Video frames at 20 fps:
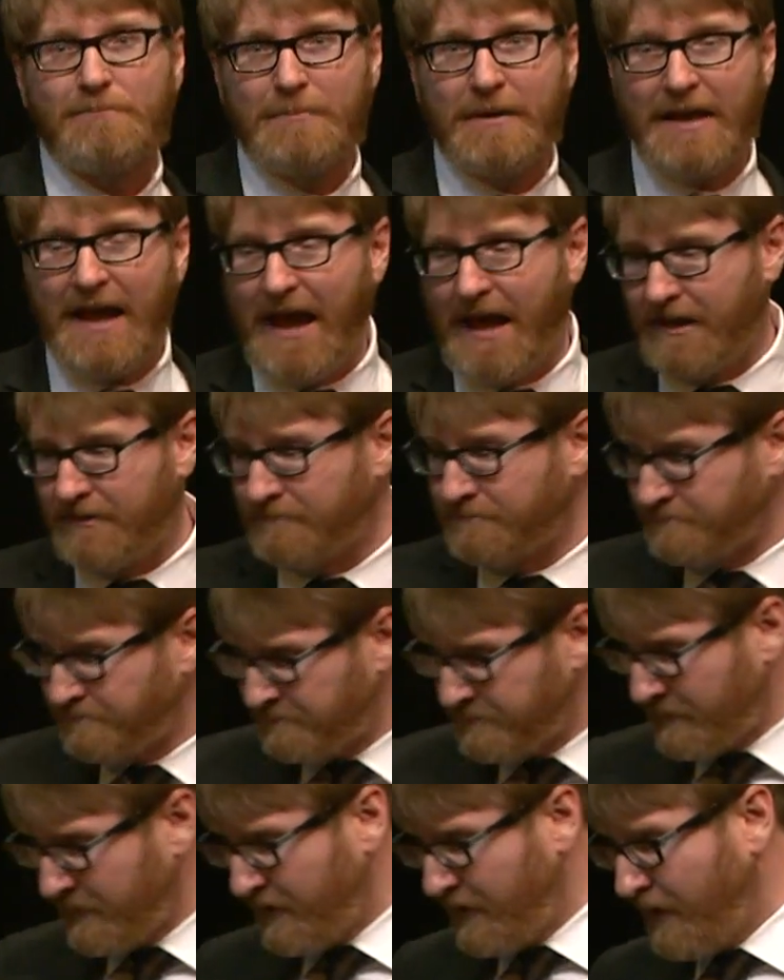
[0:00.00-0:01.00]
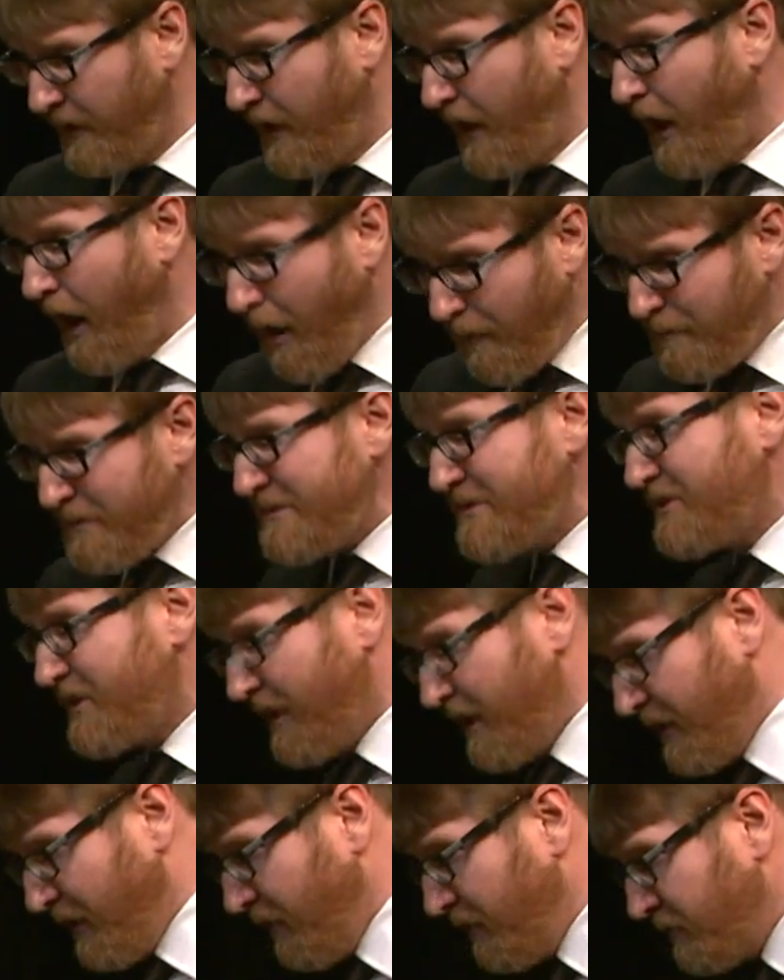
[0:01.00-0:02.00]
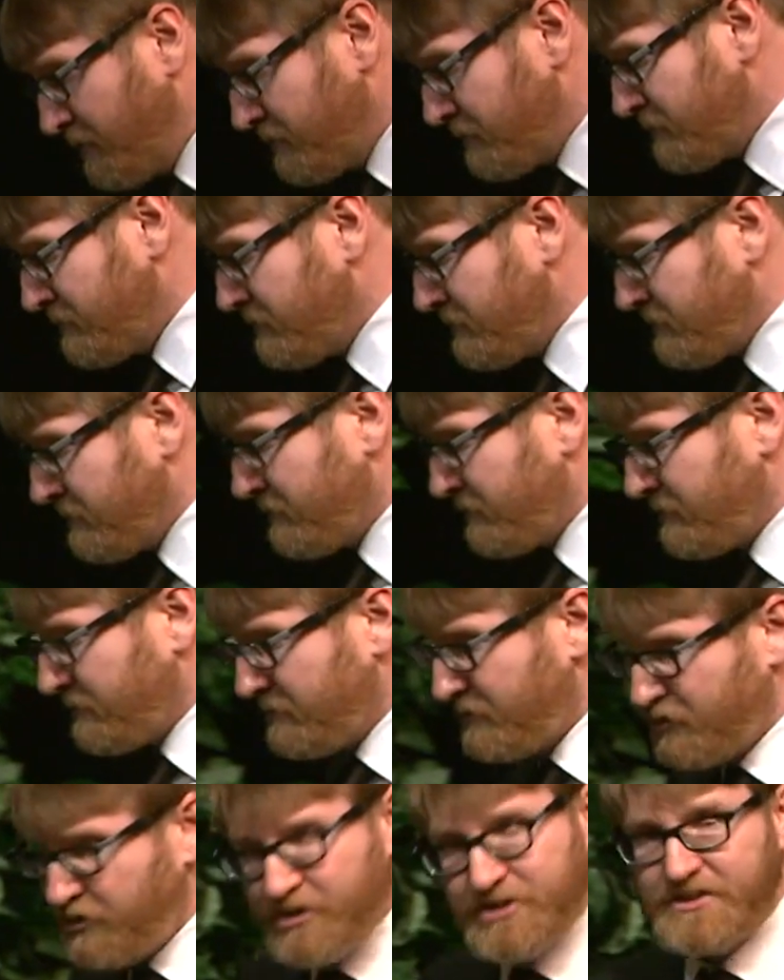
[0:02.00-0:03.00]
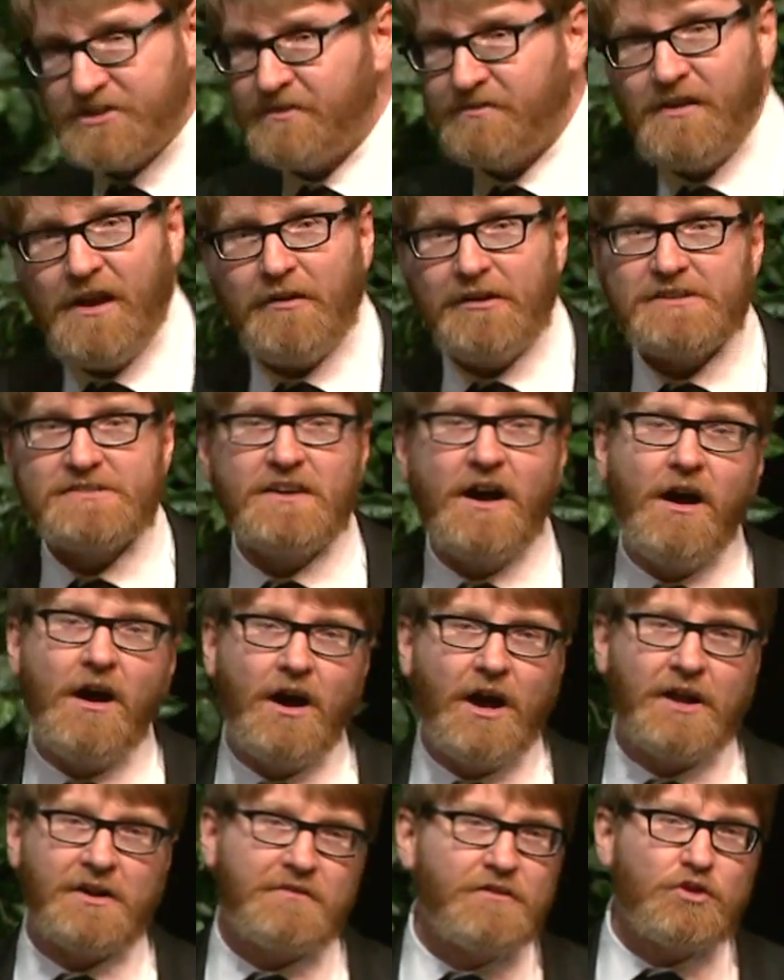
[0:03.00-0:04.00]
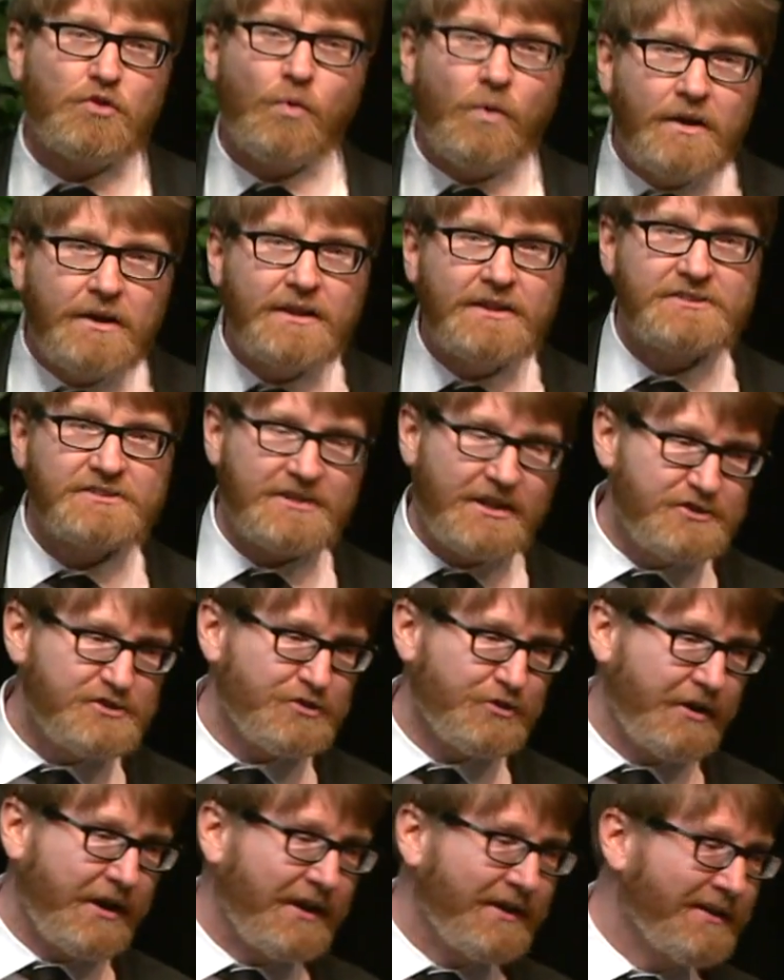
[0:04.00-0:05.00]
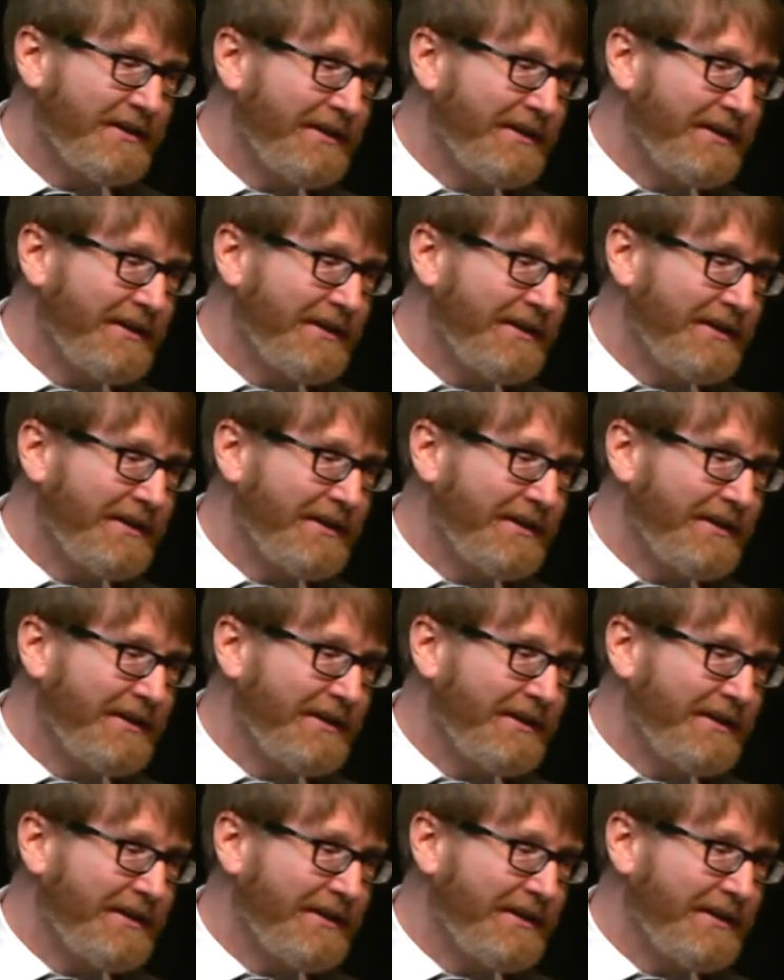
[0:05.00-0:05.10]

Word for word: began. Up until just the very dawn of the twentieth century,